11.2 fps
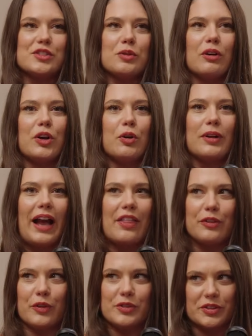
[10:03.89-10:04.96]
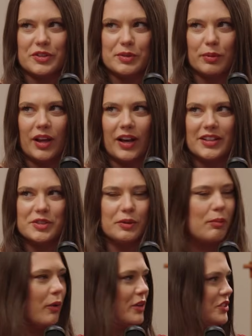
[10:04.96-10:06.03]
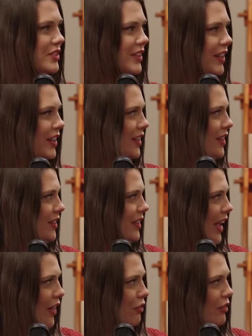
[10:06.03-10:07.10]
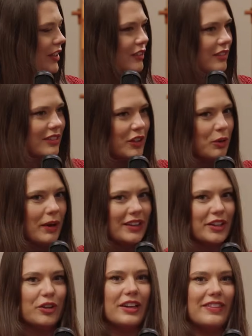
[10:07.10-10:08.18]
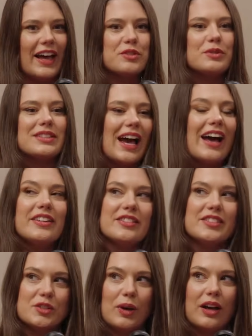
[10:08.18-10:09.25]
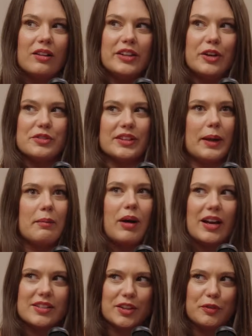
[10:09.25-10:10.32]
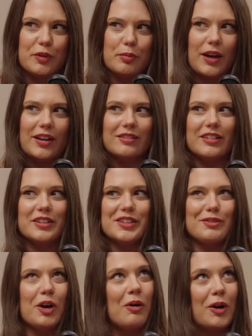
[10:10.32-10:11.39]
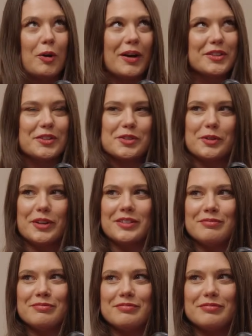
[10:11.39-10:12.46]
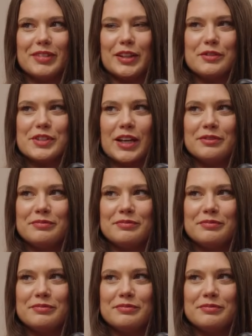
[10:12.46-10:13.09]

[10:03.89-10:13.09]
So I'll go gather those little supplies. So I'm always just like gathering little by little. And that's what Dad does as well. He goes and like buys a loaf of bread. He's like, oh, I'll go back to the store. He loves that.